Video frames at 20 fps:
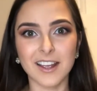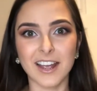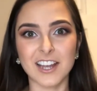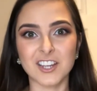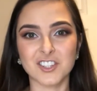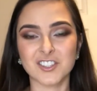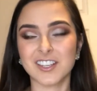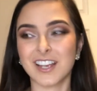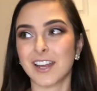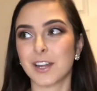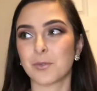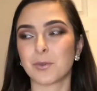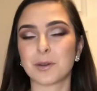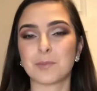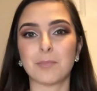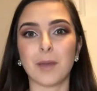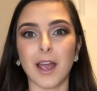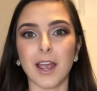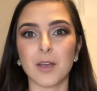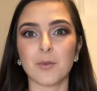I just kind of would
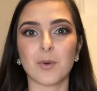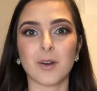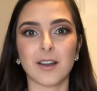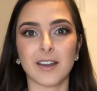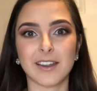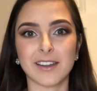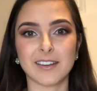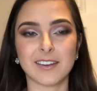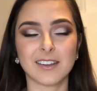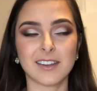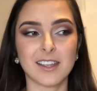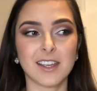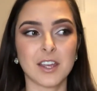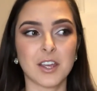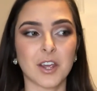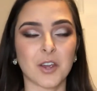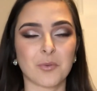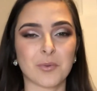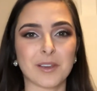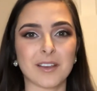buy one,
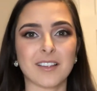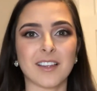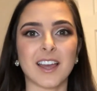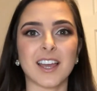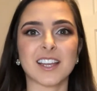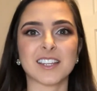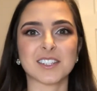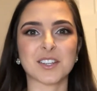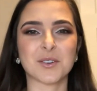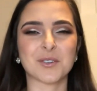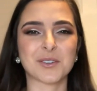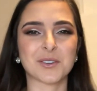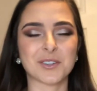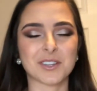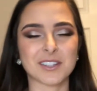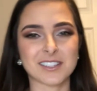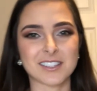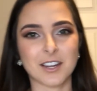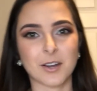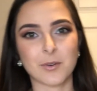realize, oh no,
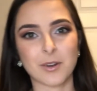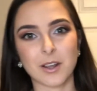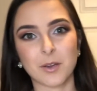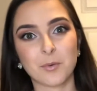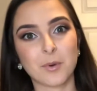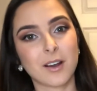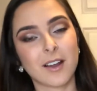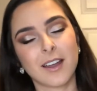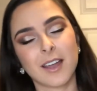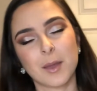that's not what I want.